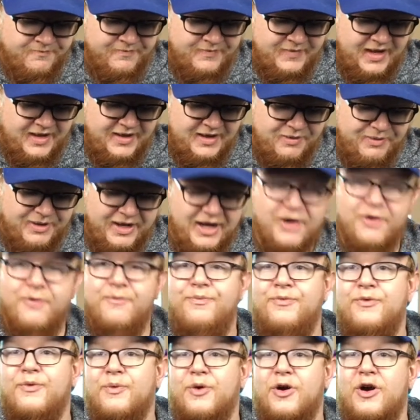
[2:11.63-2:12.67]
And there we go.
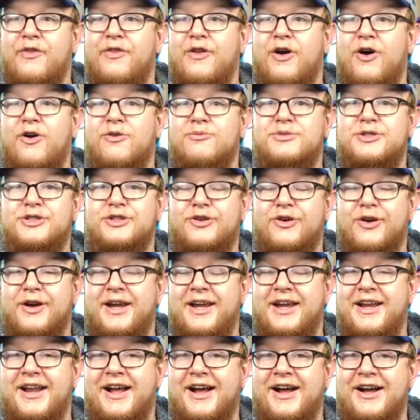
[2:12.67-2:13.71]
We're on the home
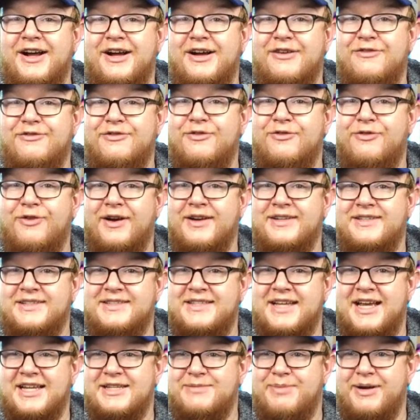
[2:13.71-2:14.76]
screen of the
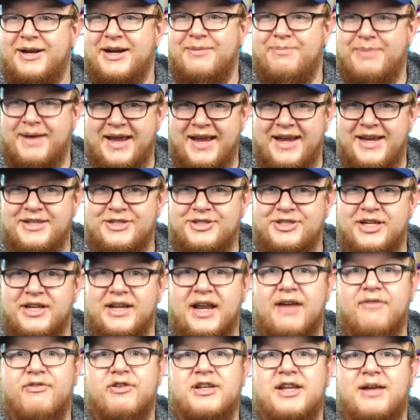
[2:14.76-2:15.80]
Francis Asbury page,
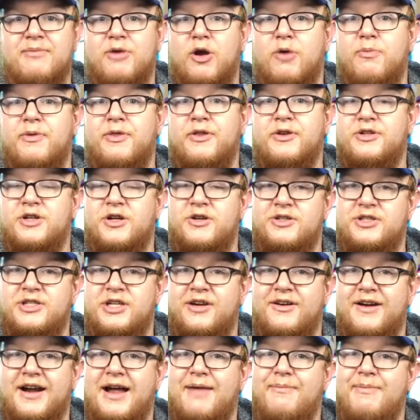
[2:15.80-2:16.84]
and every time you open the Church
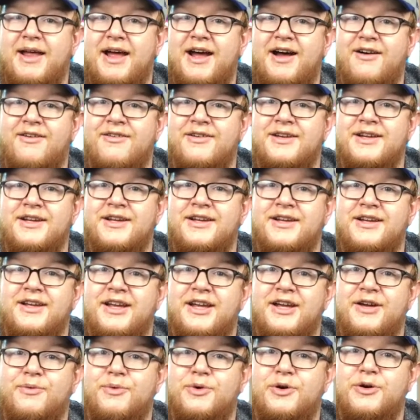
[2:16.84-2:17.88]
Center app now,
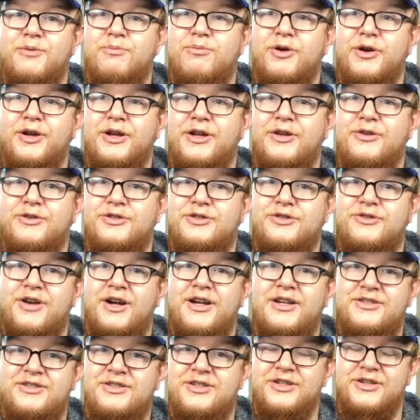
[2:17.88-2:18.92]
it will bring you
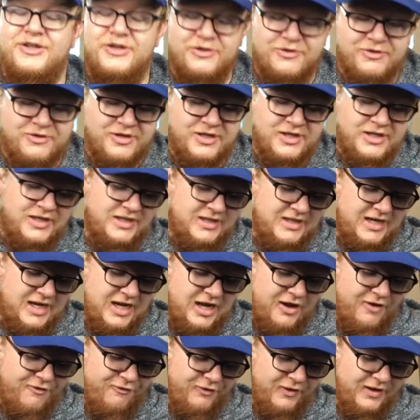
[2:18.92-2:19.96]
straight to
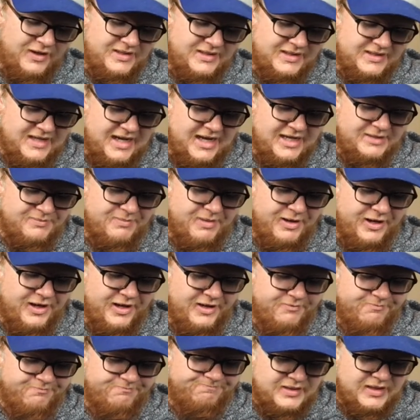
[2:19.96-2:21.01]
Francis
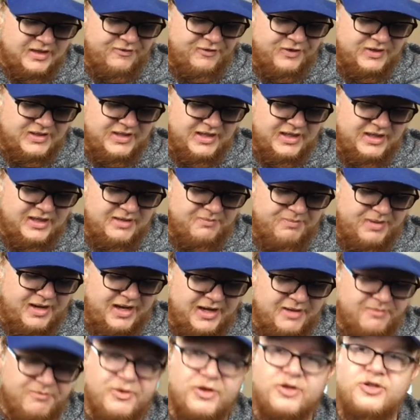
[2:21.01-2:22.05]
Asbury. If you see at the
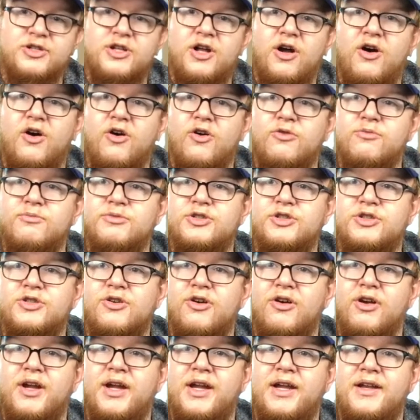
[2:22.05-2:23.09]
bottom, there's the home
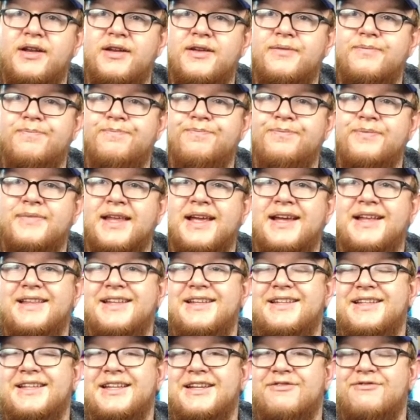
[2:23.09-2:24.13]
screen and
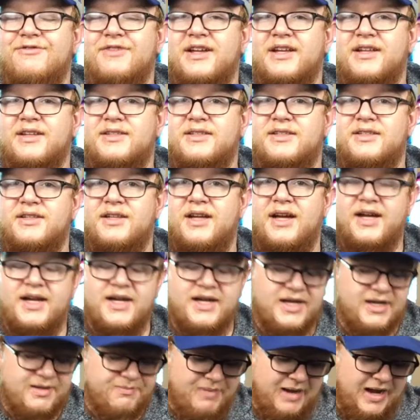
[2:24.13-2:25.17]
then the events
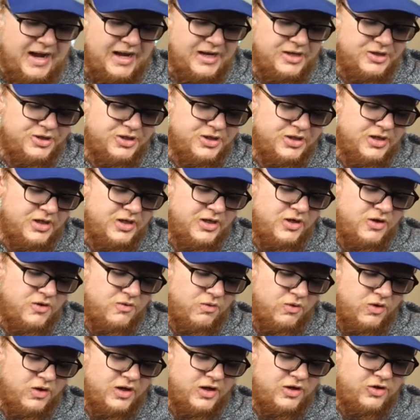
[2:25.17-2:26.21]
page.
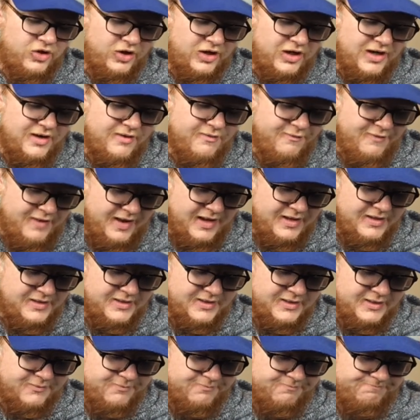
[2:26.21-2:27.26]
We're going to click on
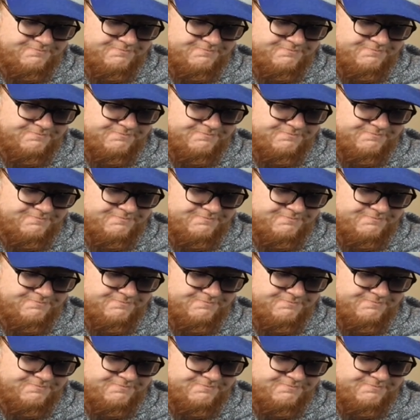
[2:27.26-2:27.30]
events.